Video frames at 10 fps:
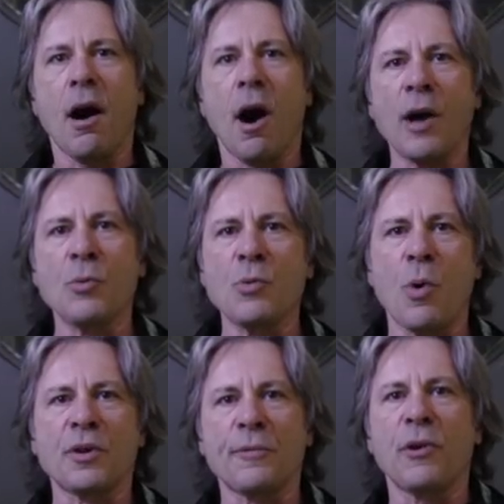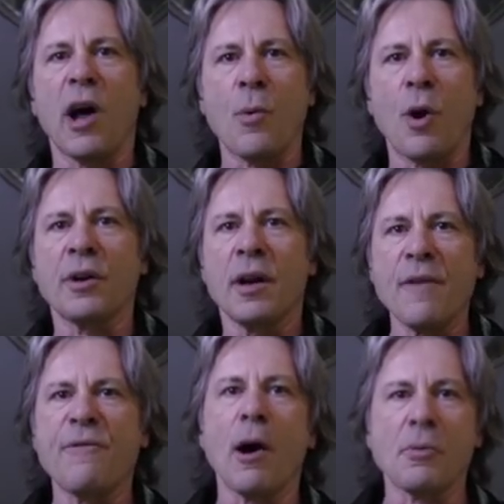I would want to fly one
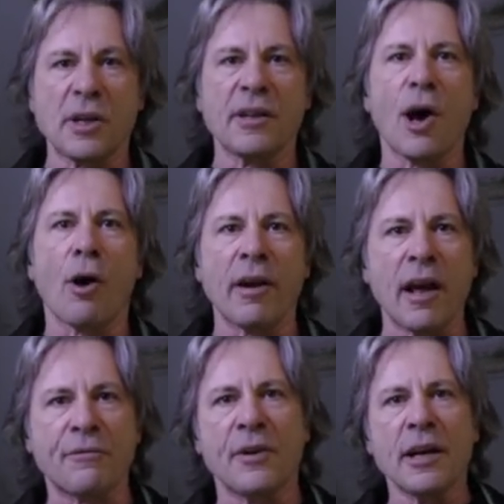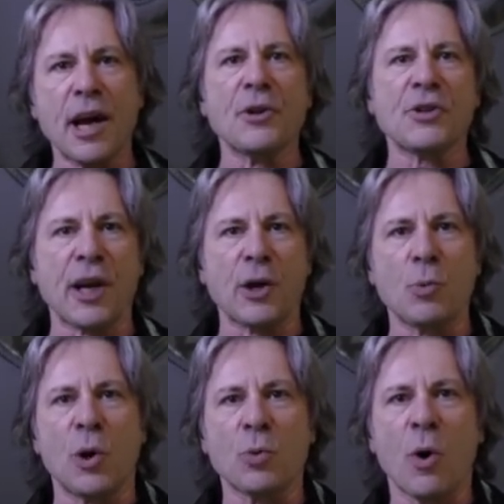if I was in the R A F in the
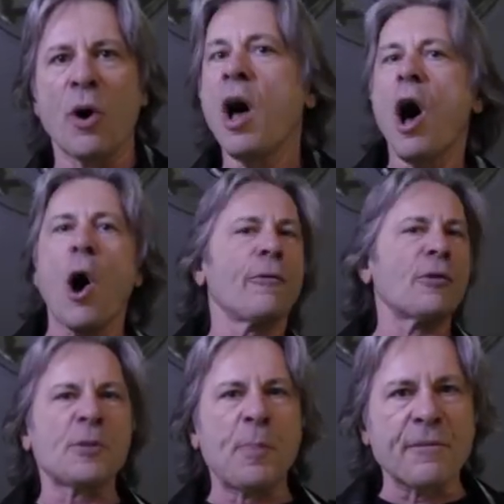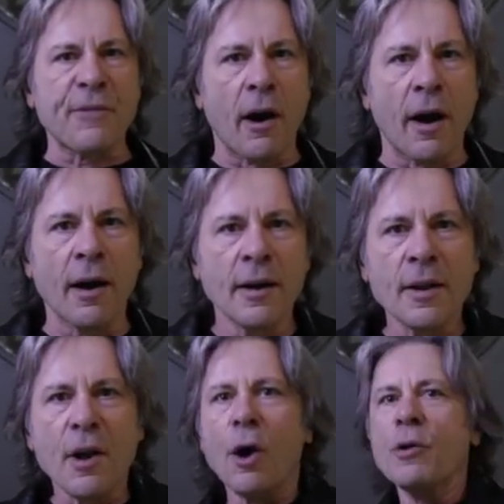Second World War, over a Spitfire,
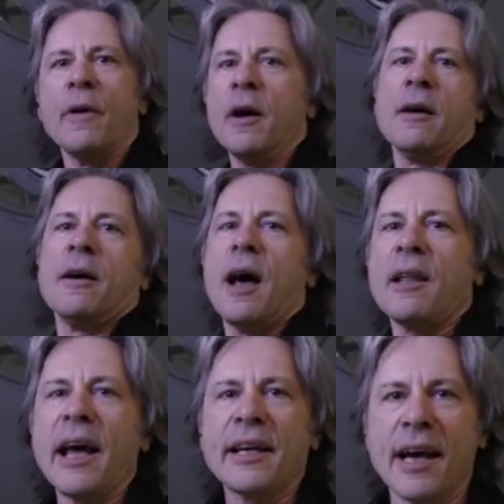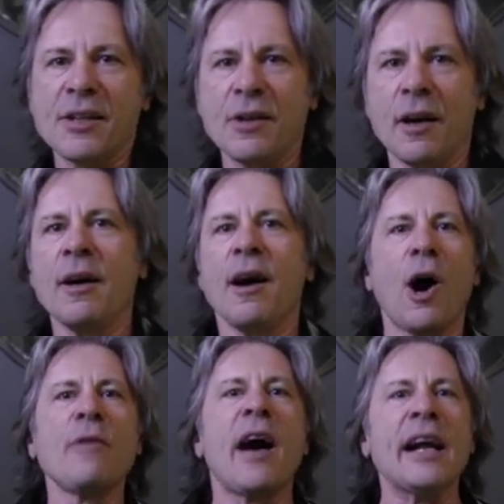over a Lancaster,
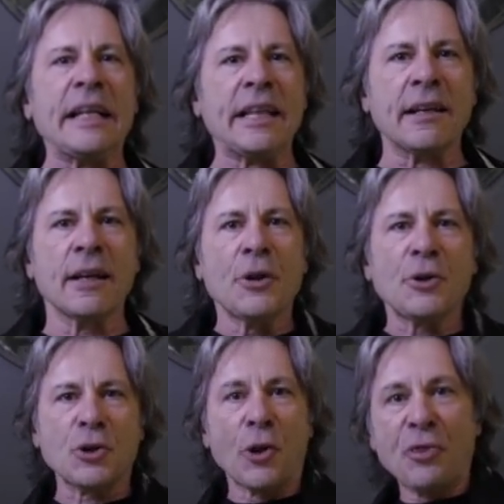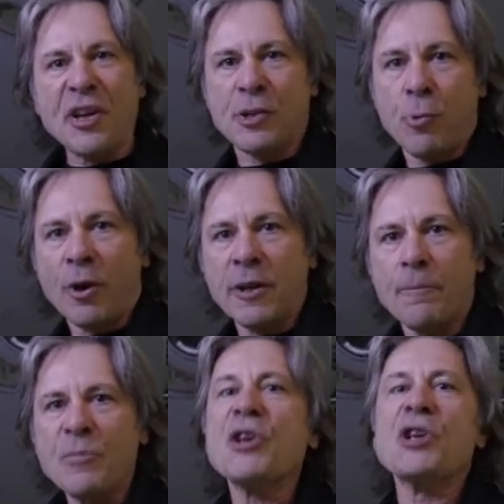over anything, because on this one
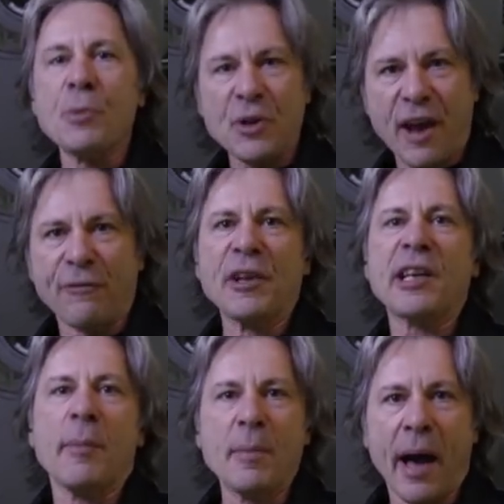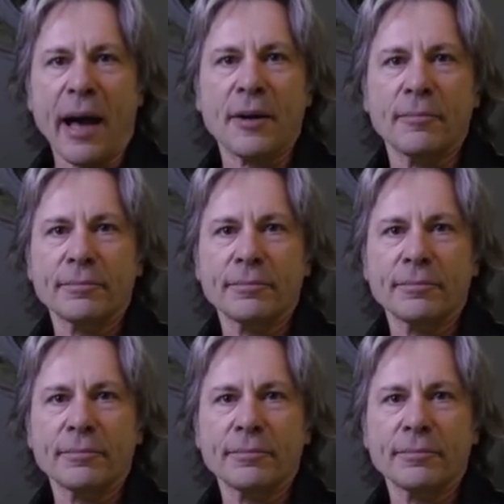you were definitely coming back.